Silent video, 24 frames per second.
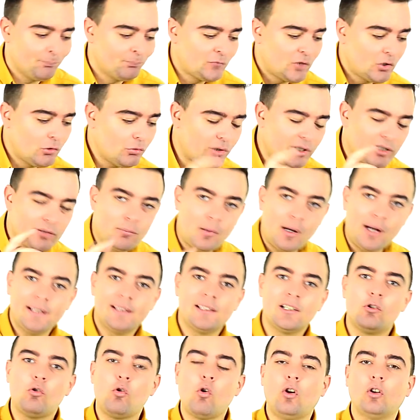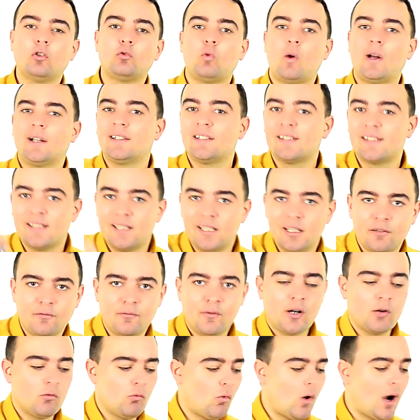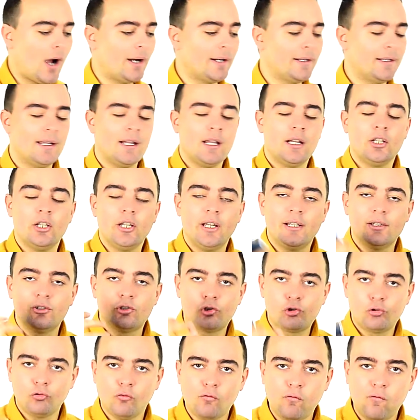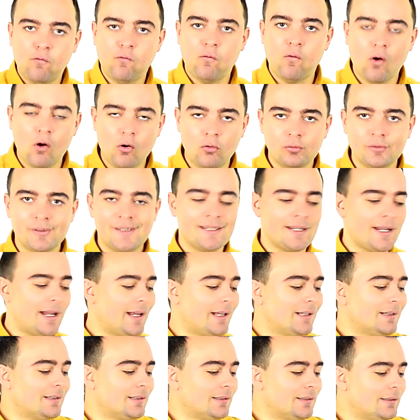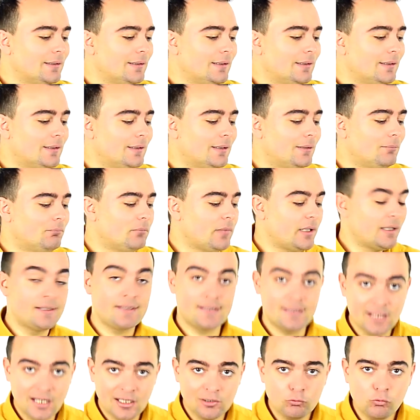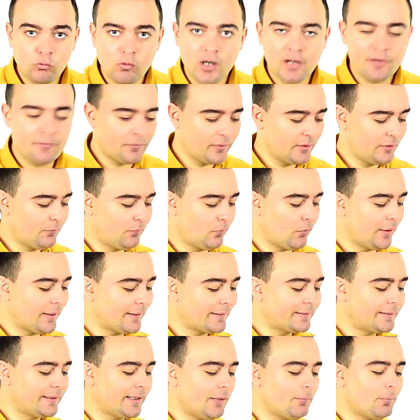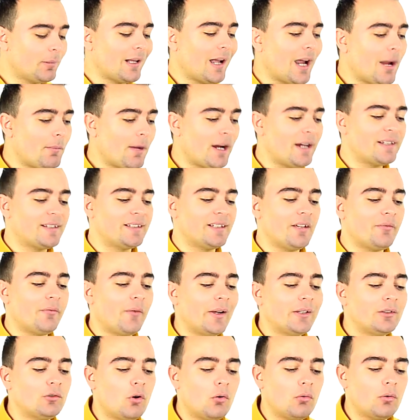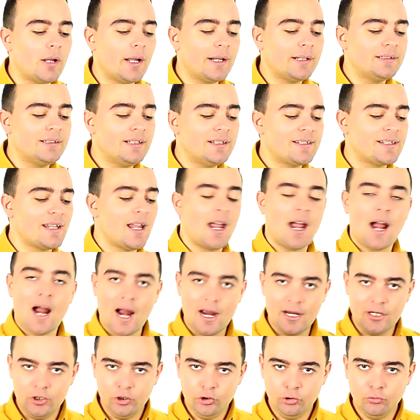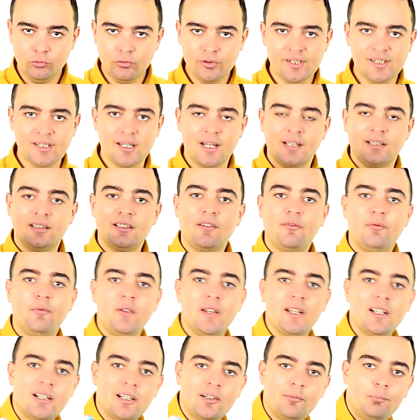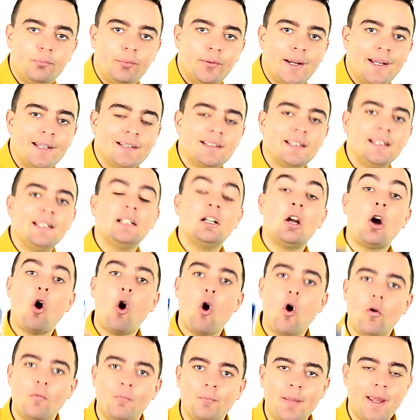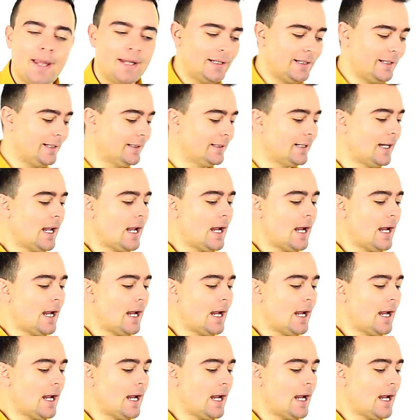you could buy the gold one, the silver one, and two phones, and it's not worth it. For example, I myself, I don't like this. I use the fingerprint in home banking,